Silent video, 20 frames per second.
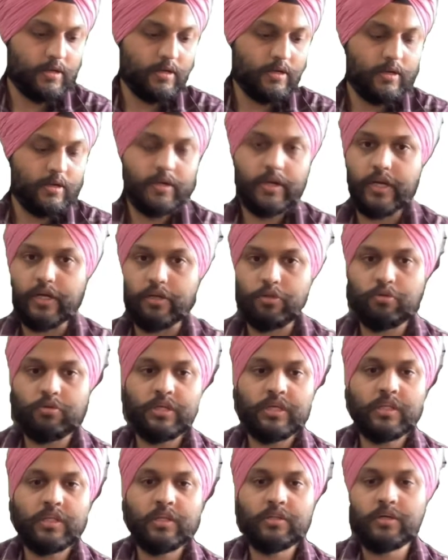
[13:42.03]
Right, so
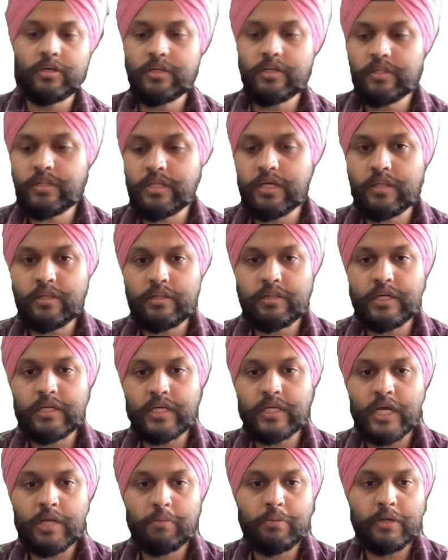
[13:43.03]
these are certain things that
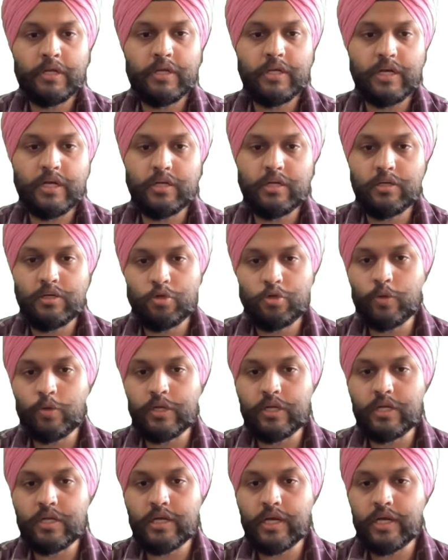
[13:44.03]
can be done to
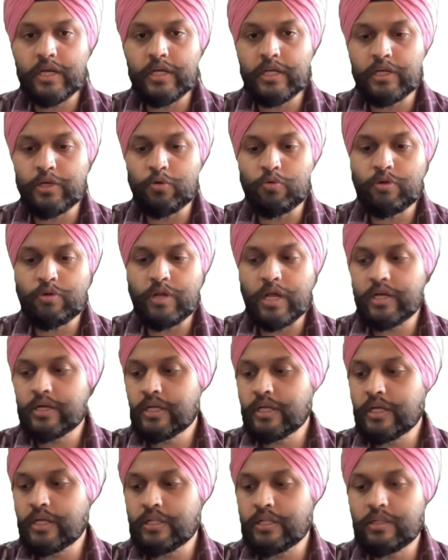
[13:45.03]
inculcate
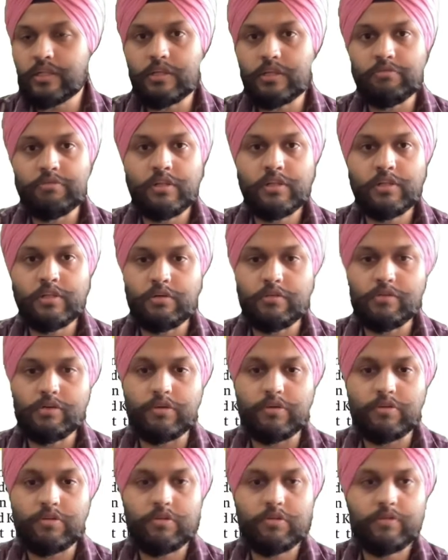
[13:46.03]
neutrality in civil
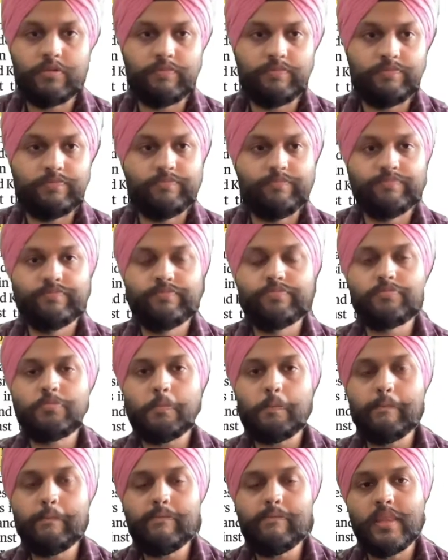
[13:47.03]
servants.
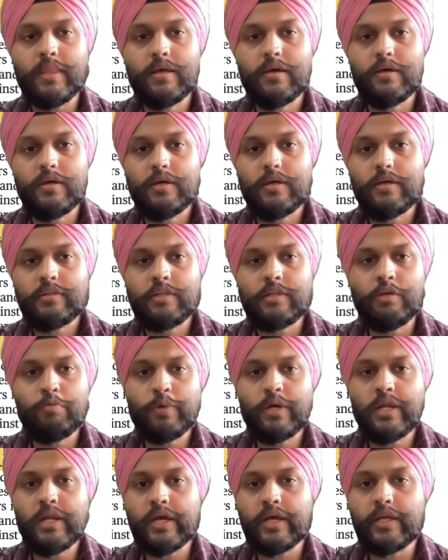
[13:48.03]

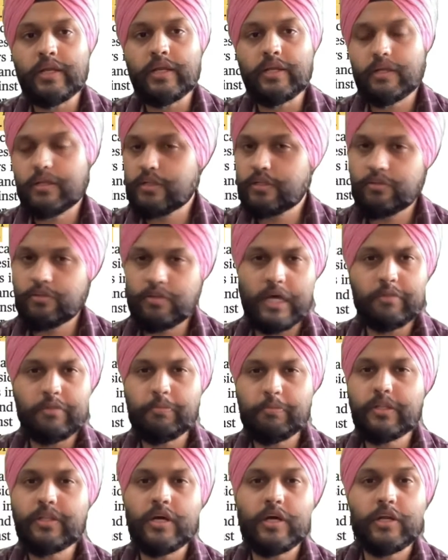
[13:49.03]
Silverline, this has
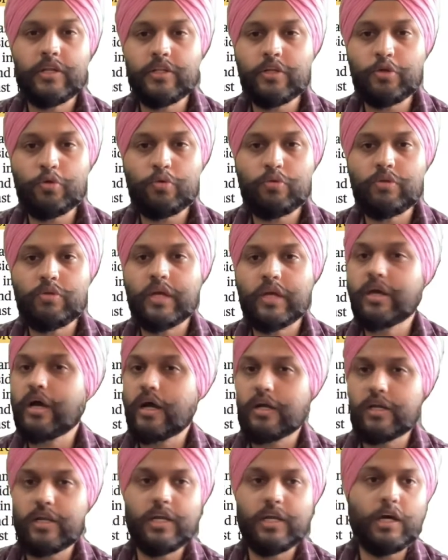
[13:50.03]
been there in the news. I
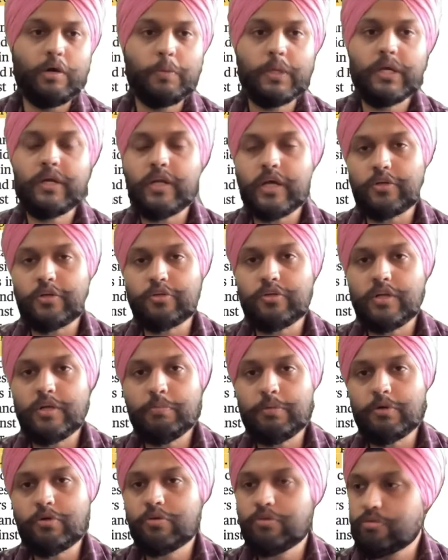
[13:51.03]
hardly cover it actually
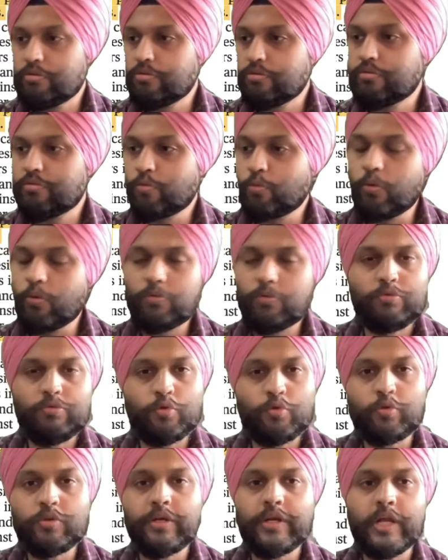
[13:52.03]
because
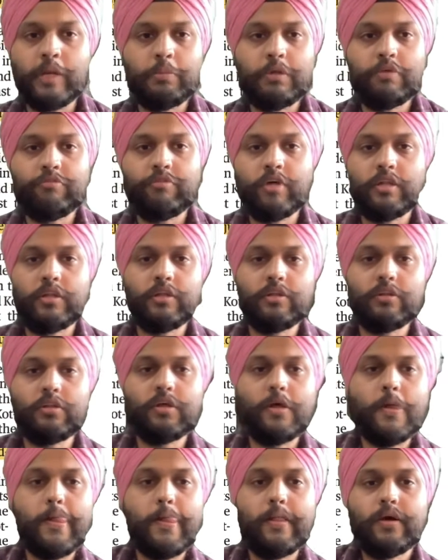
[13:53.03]
2-3 times I've done this.
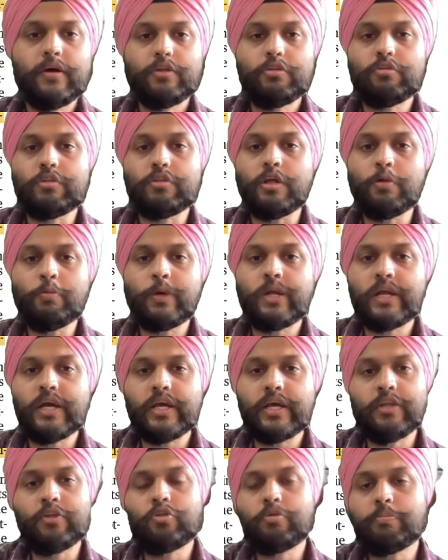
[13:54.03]
So
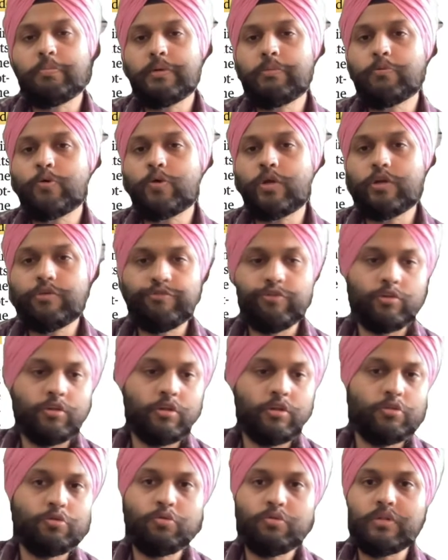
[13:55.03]
Silverline, Supreme Court
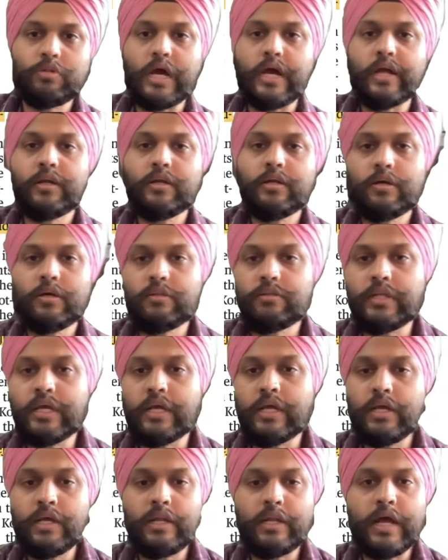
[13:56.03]
refuses to
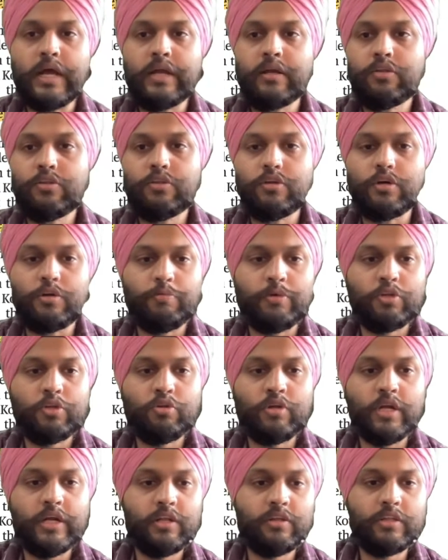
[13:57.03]
stay land survey. So
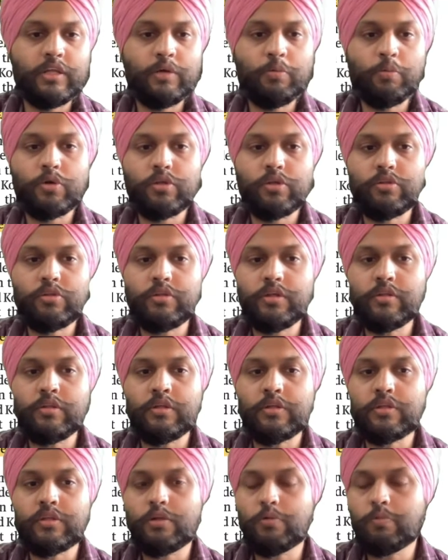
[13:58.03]
let us see what is
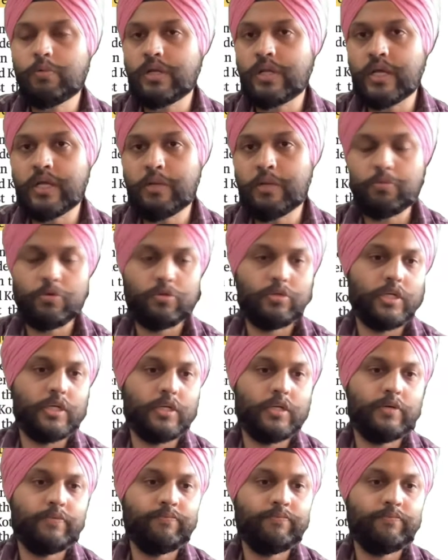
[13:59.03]
this Silverline project.